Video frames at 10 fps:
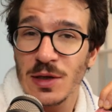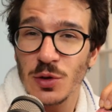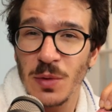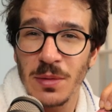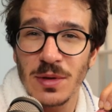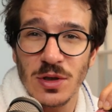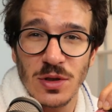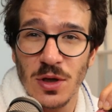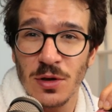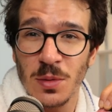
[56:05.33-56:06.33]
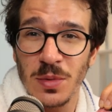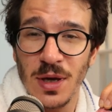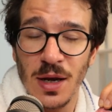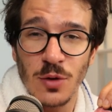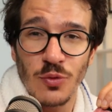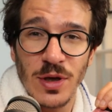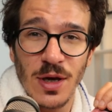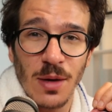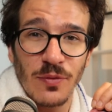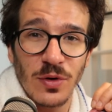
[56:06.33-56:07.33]
So maybe there's not going to be any
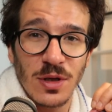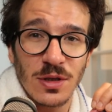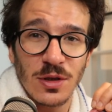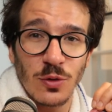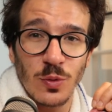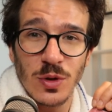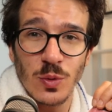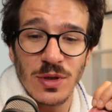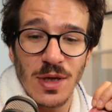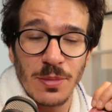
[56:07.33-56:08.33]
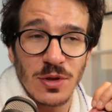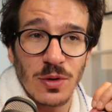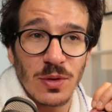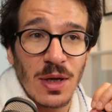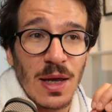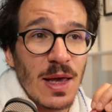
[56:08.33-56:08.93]
recap for this Code with Swiz episode.